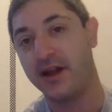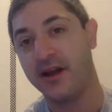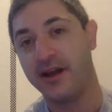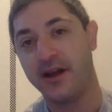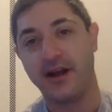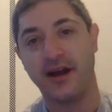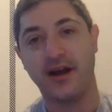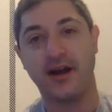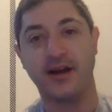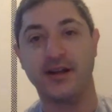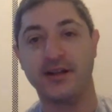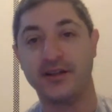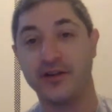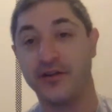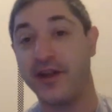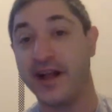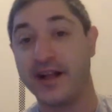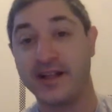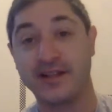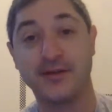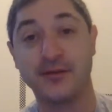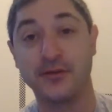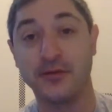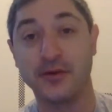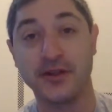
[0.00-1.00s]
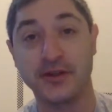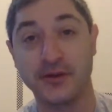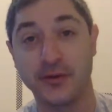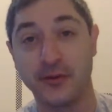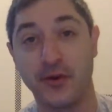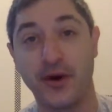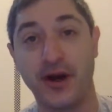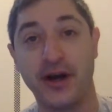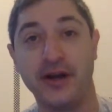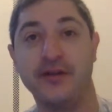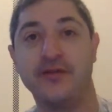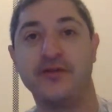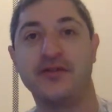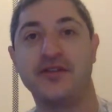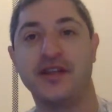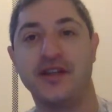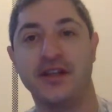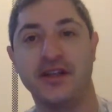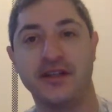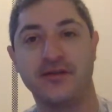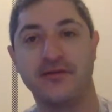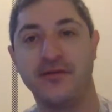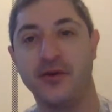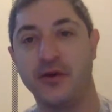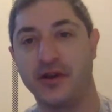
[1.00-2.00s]
Uh, so that's the reason why you've seen
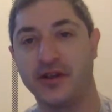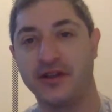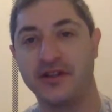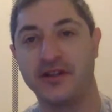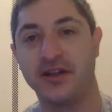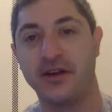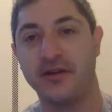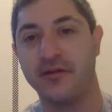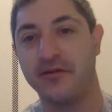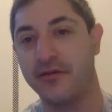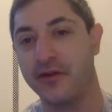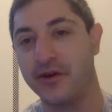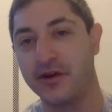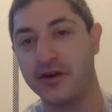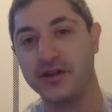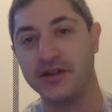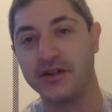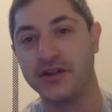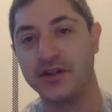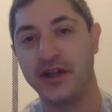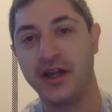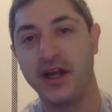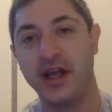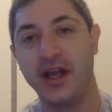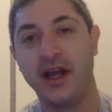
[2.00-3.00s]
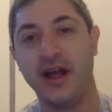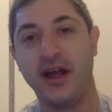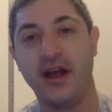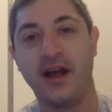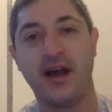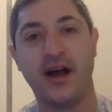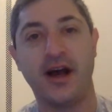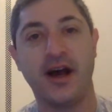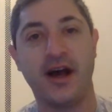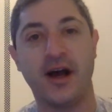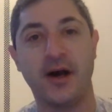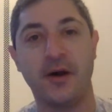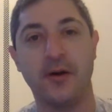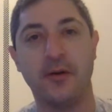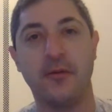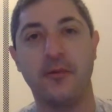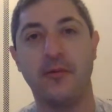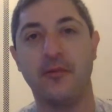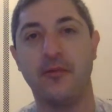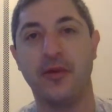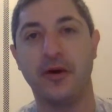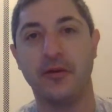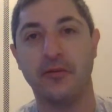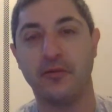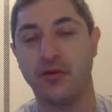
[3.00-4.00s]
us focus there first. Uh,
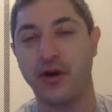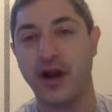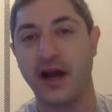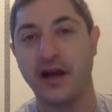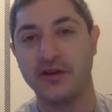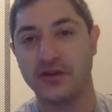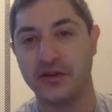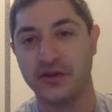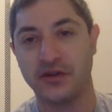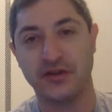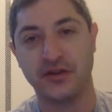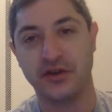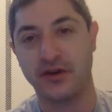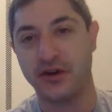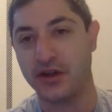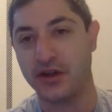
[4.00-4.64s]
but browsers are a